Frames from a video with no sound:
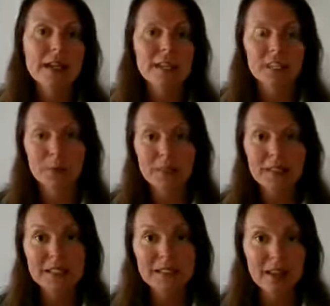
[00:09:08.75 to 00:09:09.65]
it
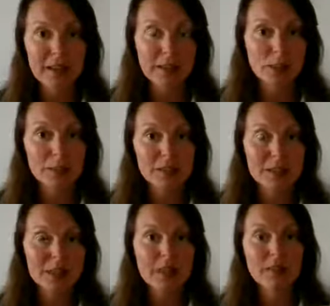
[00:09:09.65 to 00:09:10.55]
splits, and uh, it clones
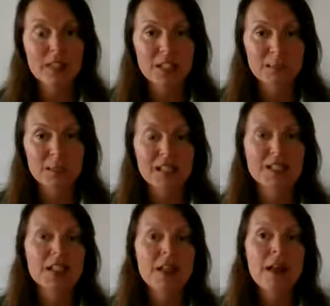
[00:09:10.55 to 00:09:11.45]
itself and it
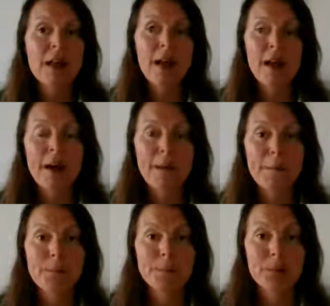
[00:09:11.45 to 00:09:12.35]
splits
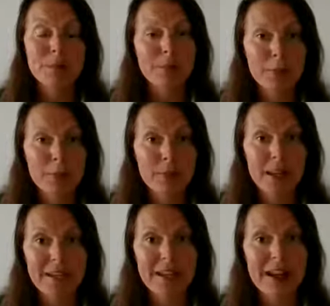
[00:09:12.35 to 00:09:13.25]
um, before
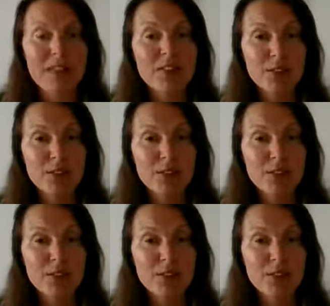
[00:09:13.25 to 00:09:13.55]
that death.